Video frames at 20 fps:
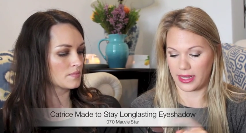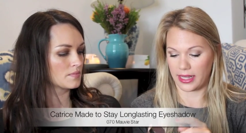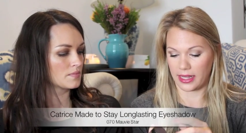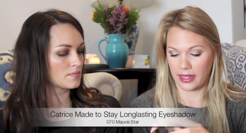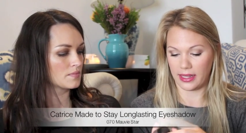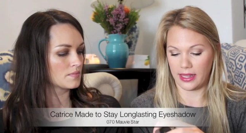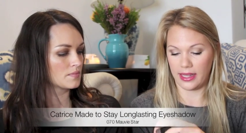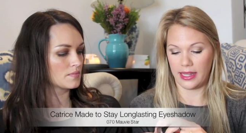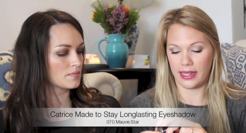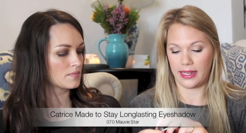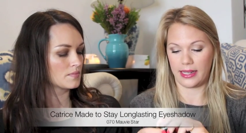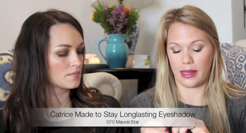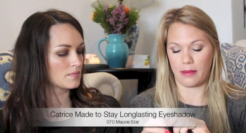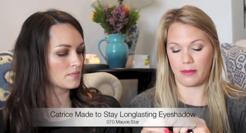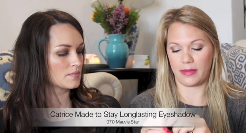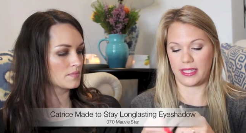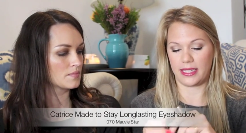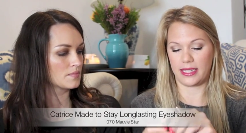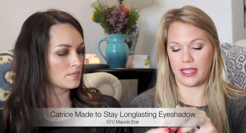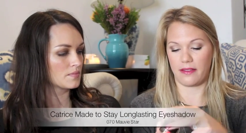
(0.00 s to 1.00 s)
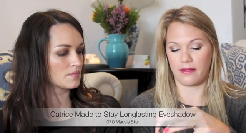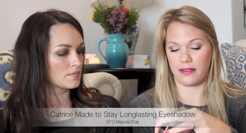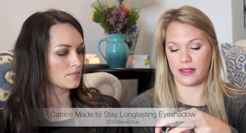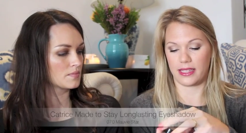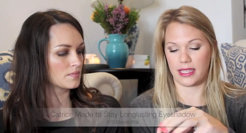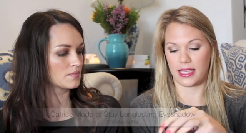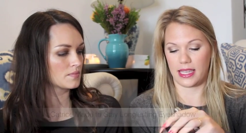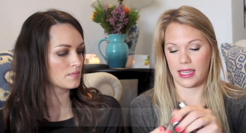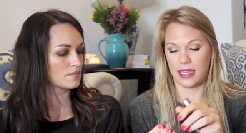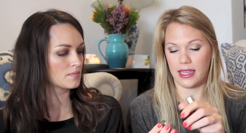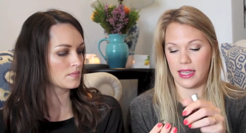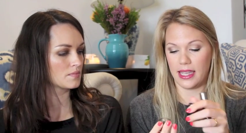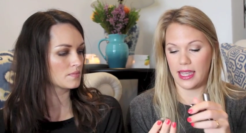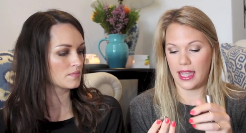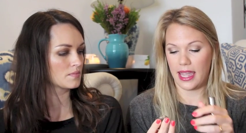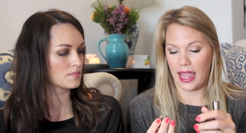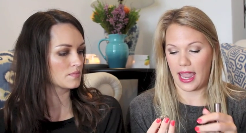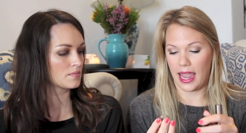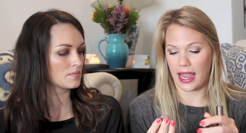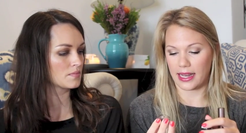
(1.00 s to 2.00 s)
Speaker 1: in the number 70.
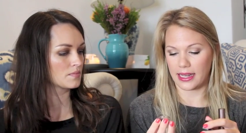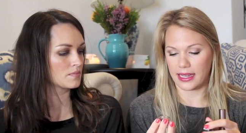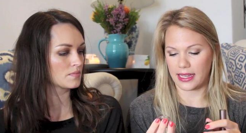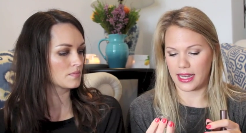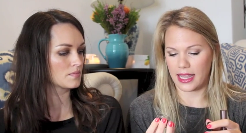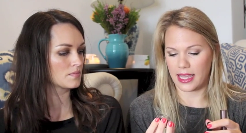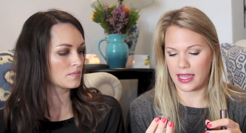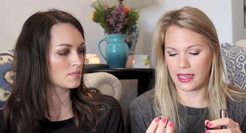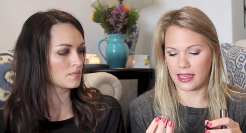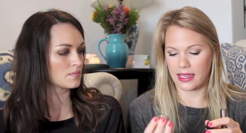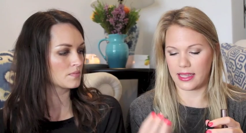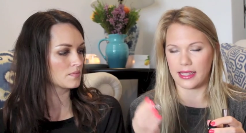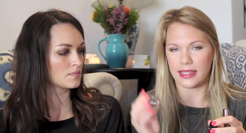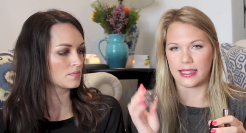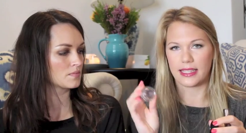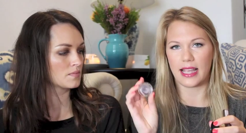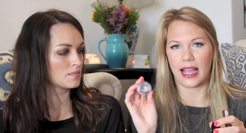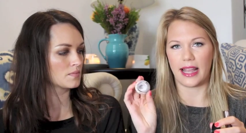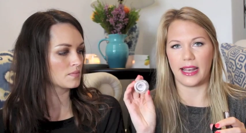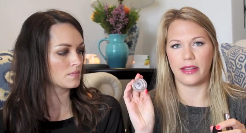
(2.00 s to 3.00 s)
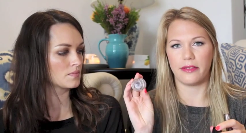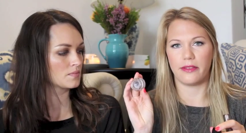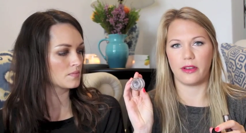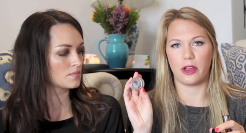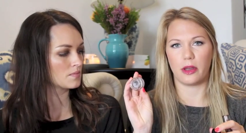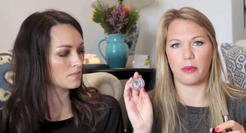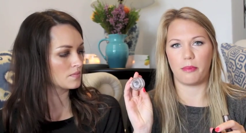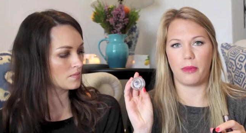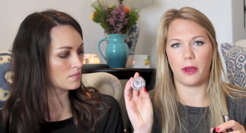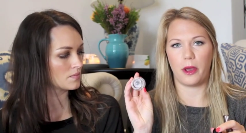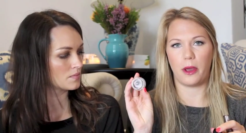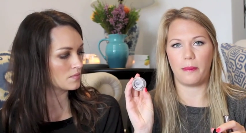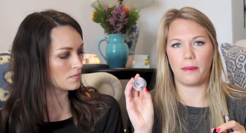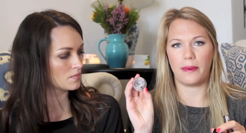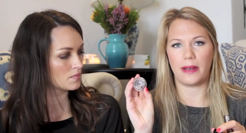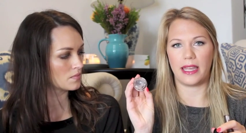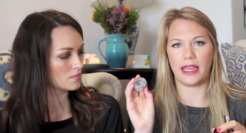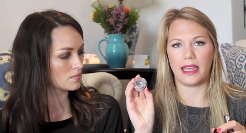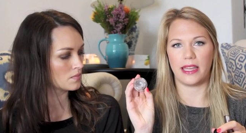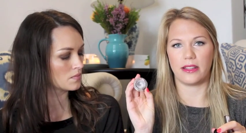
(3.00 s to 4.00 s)
And it is kind of a
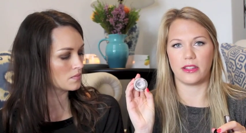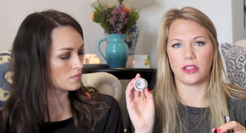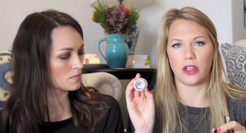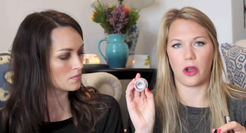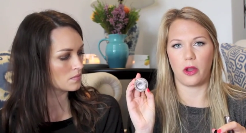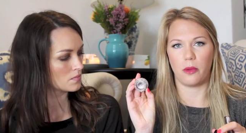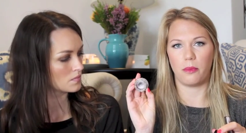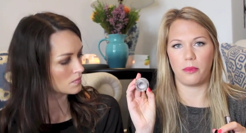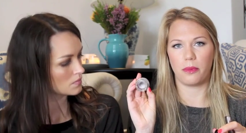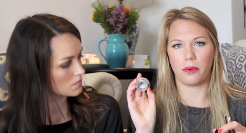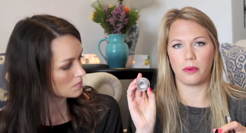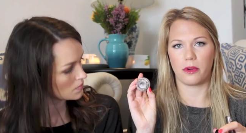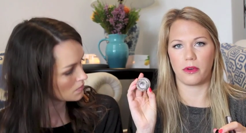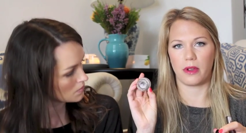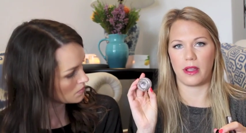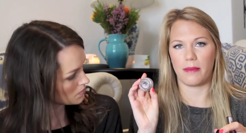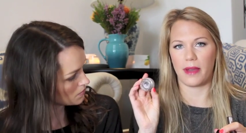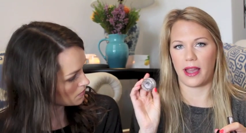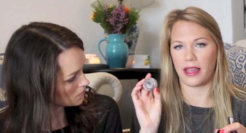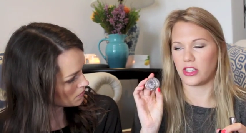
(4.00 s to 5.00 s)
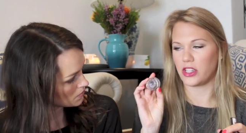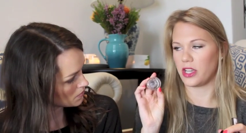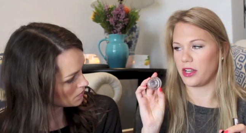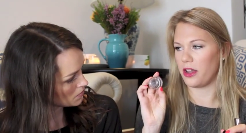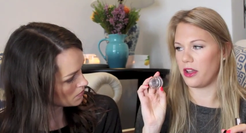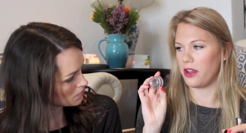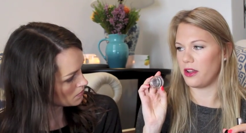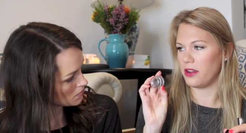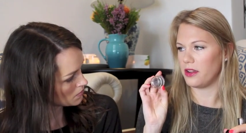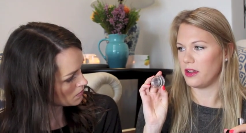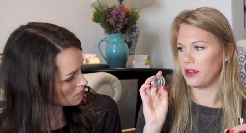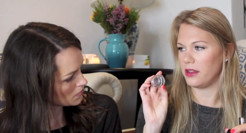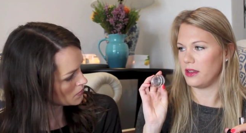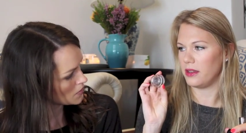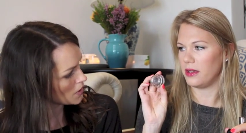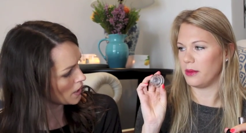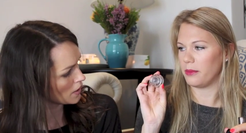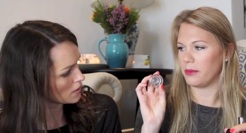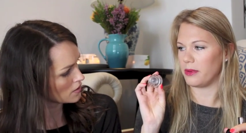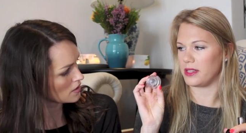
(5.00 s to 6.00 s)
purpley taupe cream eyeshadow
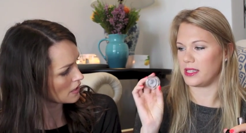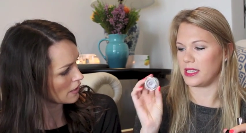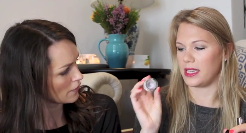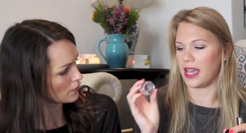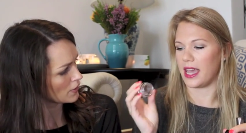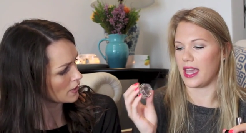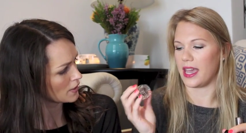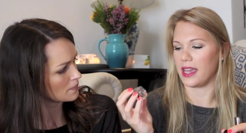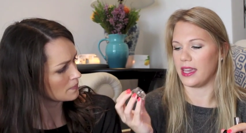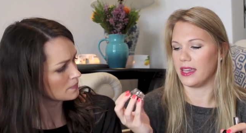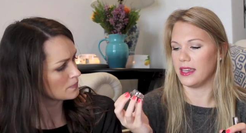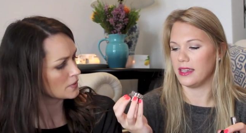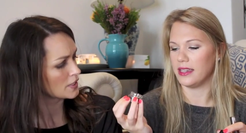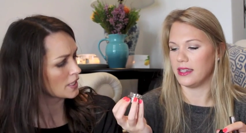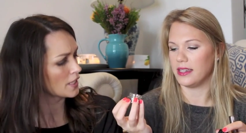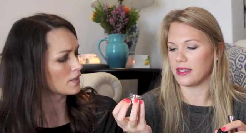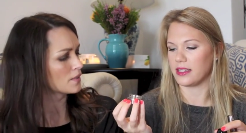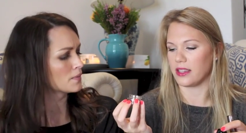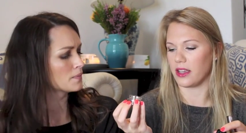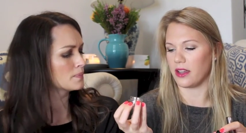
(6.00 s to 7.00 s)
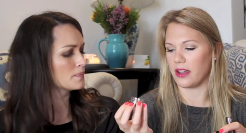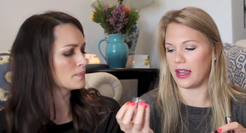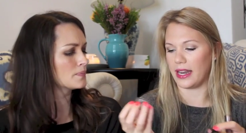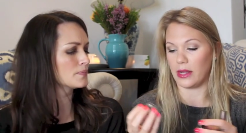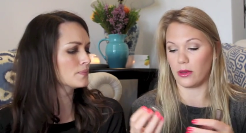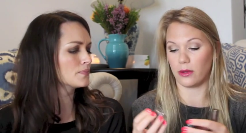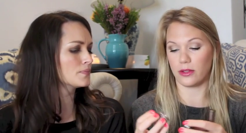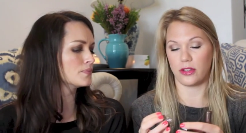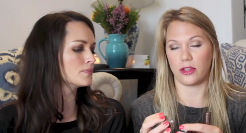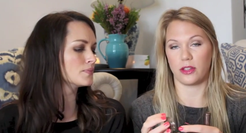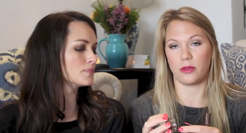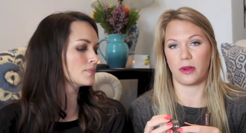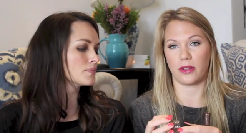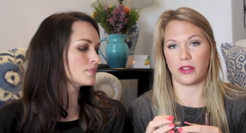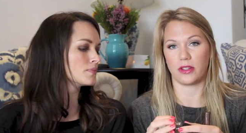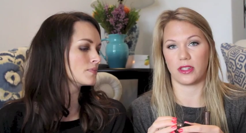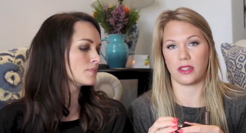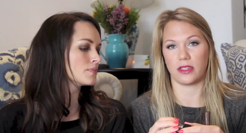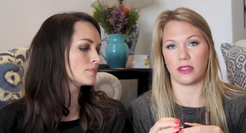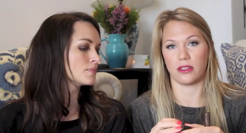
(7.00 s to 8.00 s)
Speaker 2: yeah, pretty okay. Yeah.
Speaker 1: So, and I also
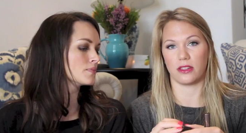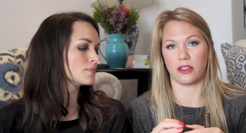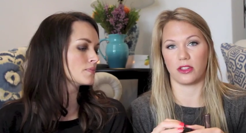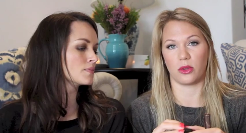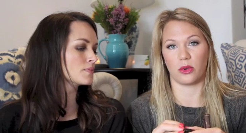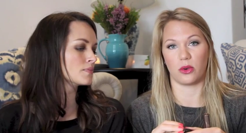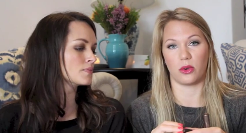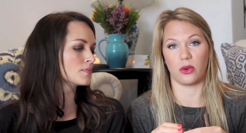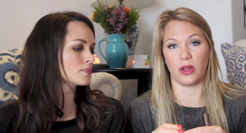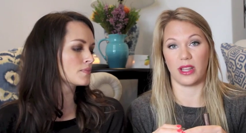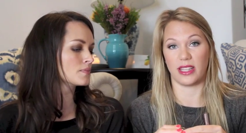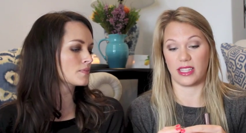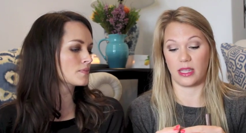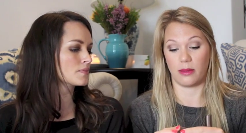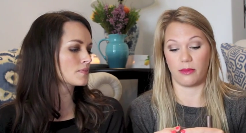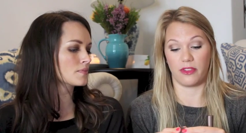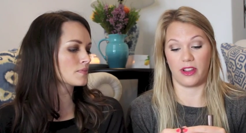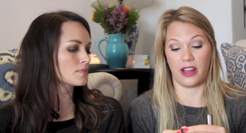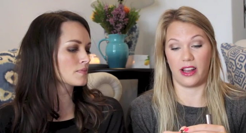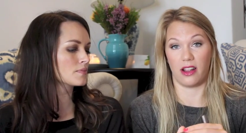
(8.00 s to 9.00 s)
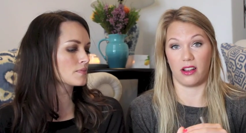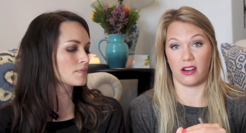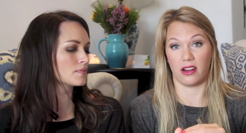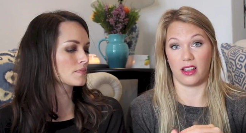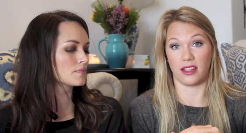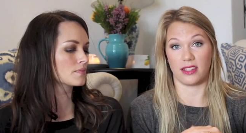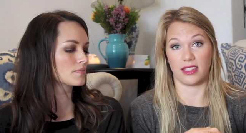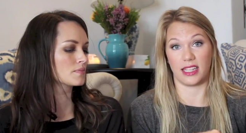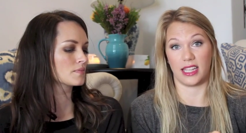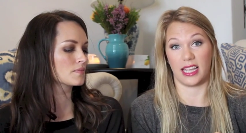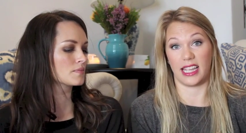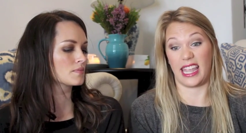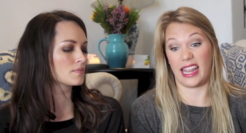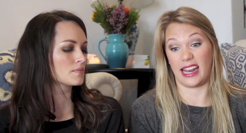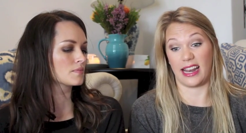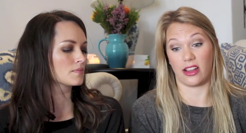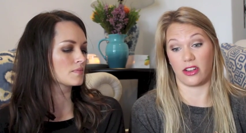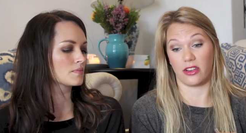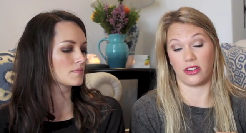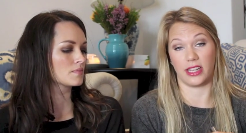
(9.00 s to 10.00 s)
swatched this in the store. It seemed very long lasting.
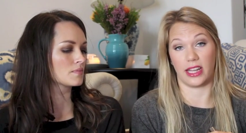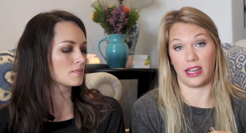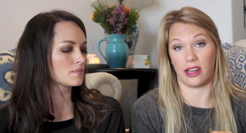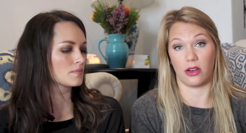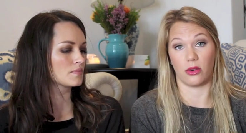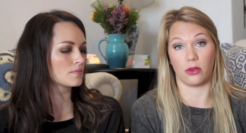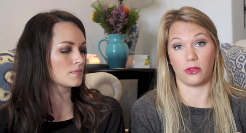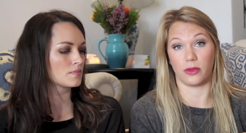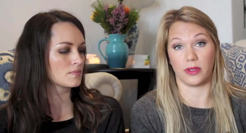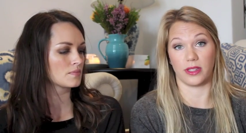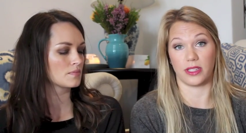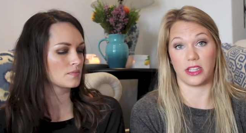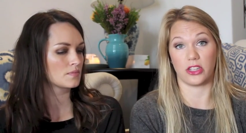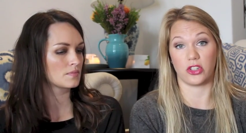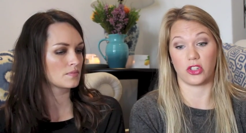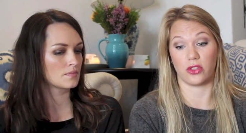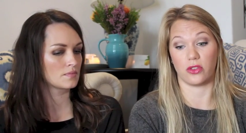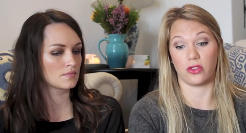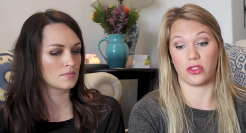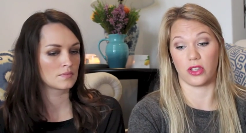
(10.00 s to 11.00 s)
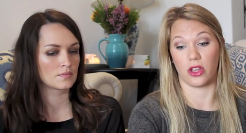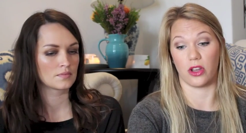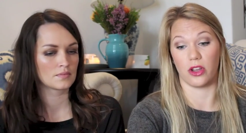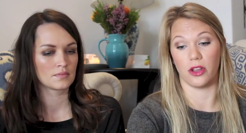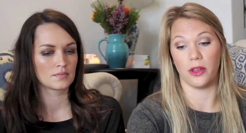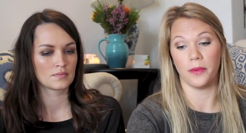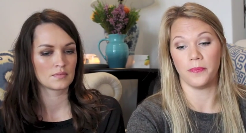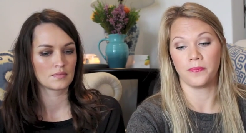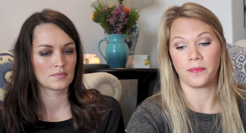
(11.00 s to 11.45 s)
Again, I couldn't get it off with the tissue, so